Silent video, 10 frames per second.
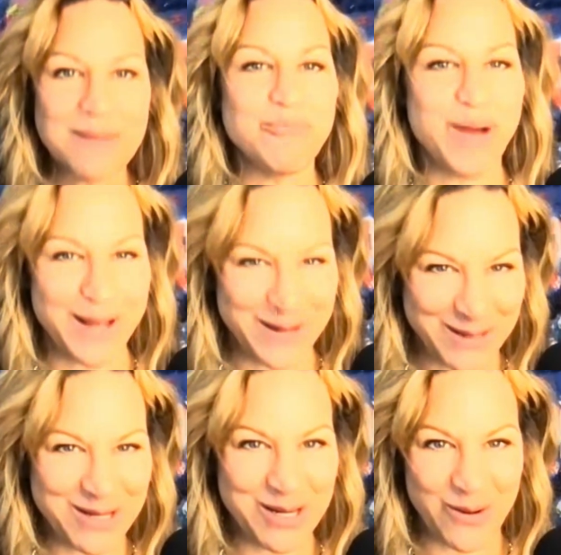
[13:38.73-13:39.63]
but,
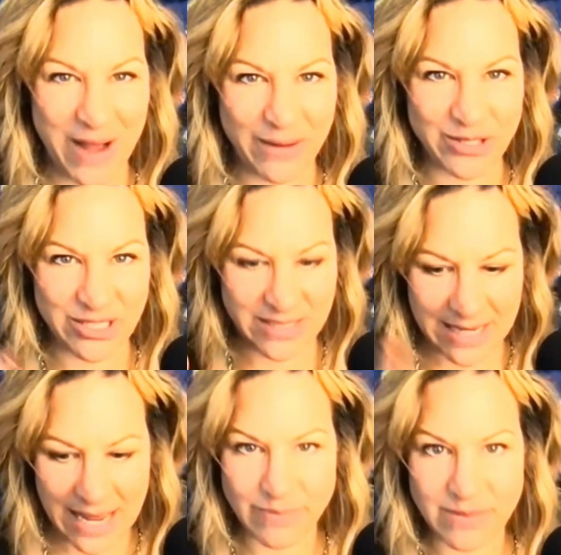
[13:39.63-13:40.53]
I
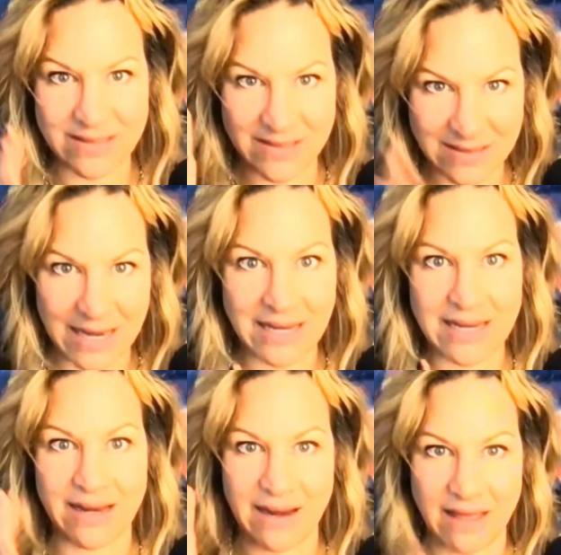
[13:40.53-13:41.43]
just kept
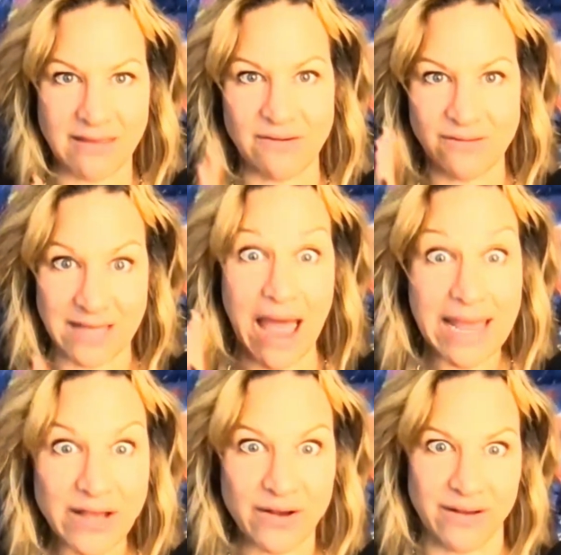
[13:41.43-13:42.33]
steady and ethical as
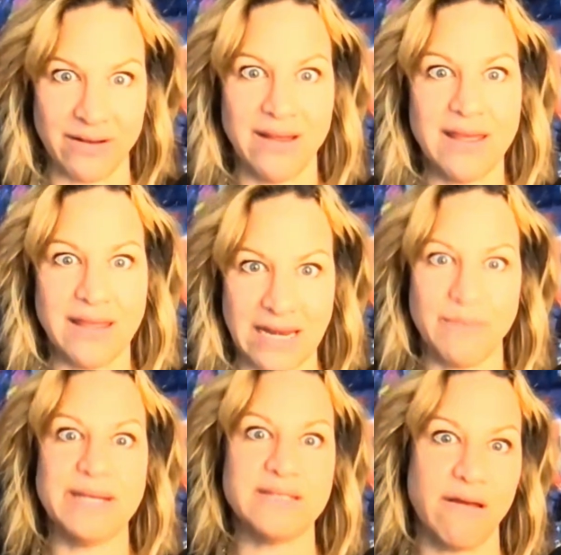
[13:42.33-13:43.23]
I could
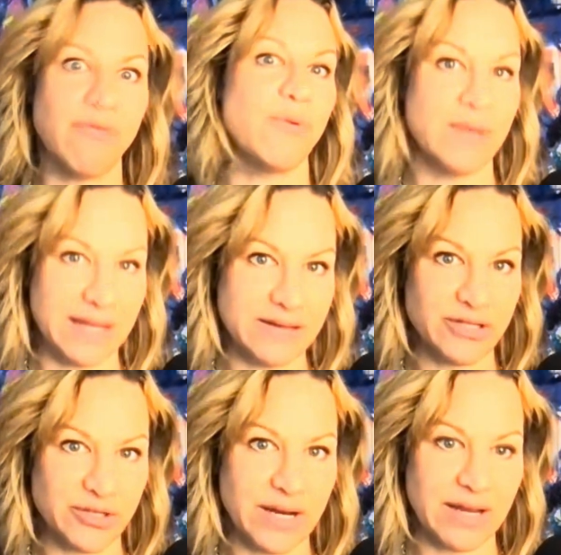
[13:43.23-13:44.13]
getting myself through the
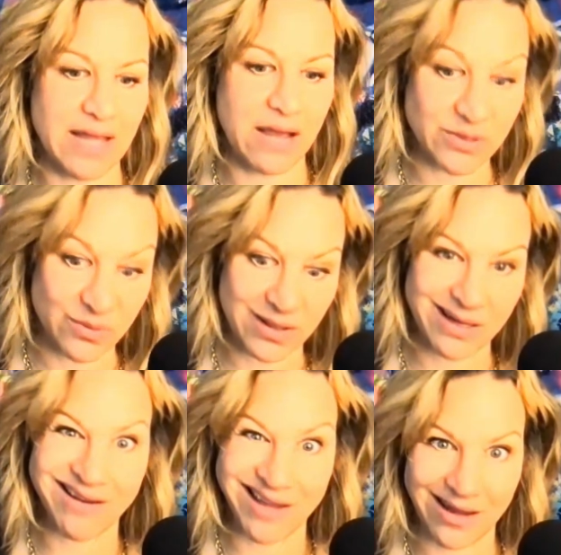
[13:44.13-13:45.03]
industry. And that was
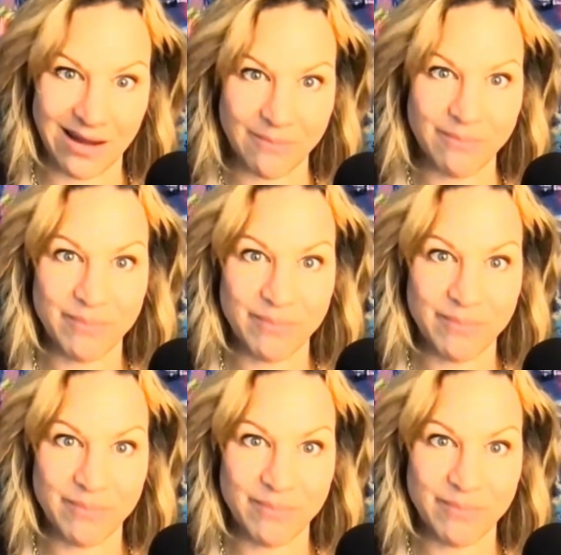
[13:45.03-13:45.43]
really key.